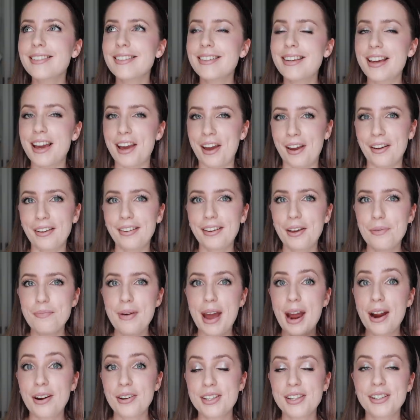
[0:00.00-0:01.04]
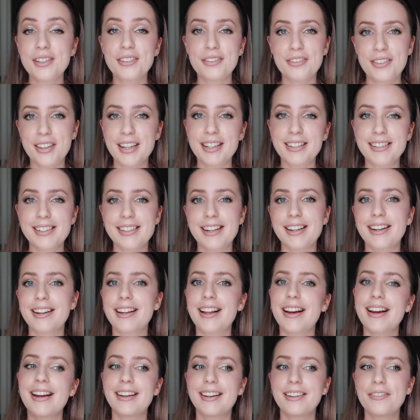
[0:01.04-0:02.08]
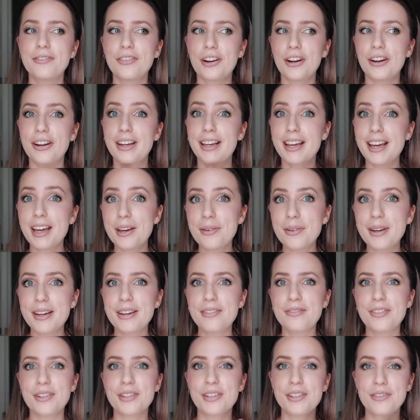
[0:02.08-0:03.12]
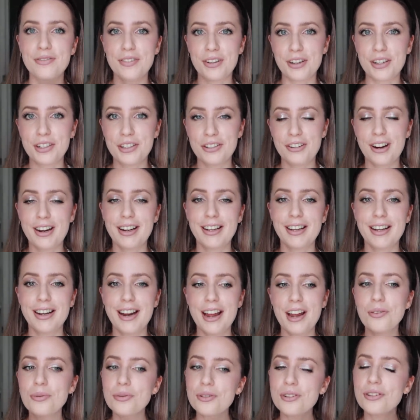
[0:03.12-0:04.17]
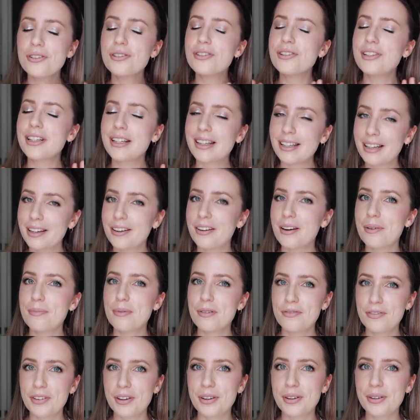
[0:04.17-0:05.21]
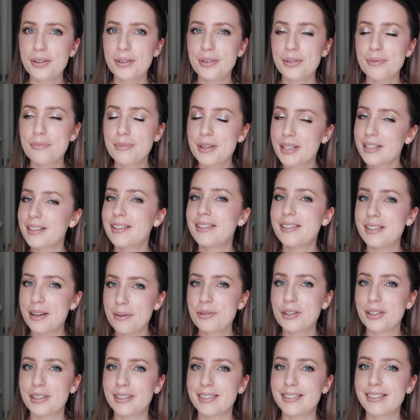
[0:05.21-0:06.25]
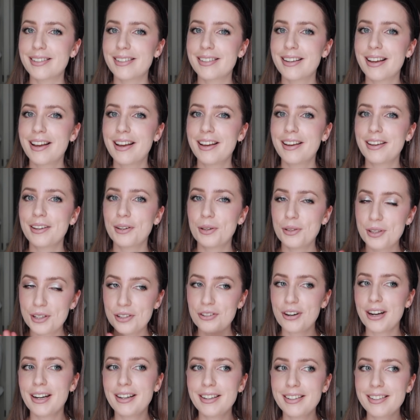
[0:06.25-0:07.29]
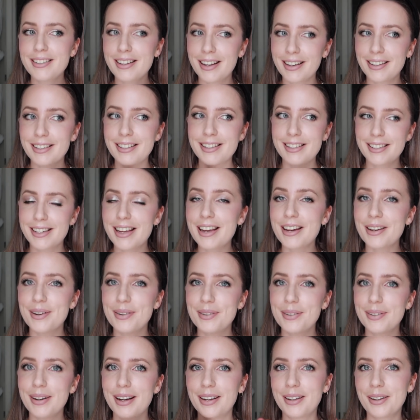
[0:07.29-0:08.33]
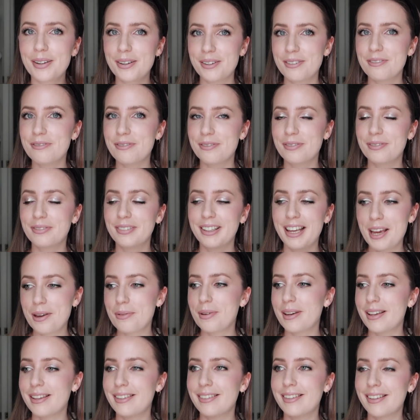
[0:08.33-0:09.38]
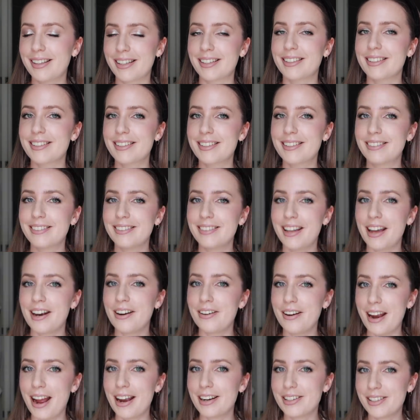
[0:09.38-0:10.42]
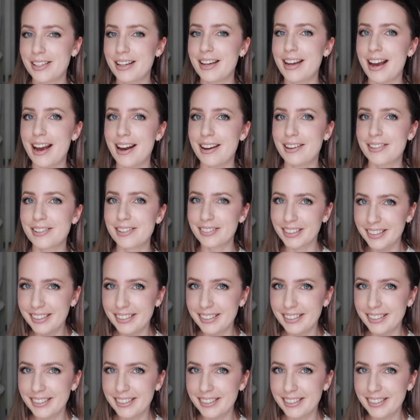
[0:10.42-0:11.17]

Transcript: yeah, comparison of things that are like very Kiwi versus very Australian, and also to clear up a few misconceptions, because the Australians like to steal a lot of Kiwi things that are actually ours.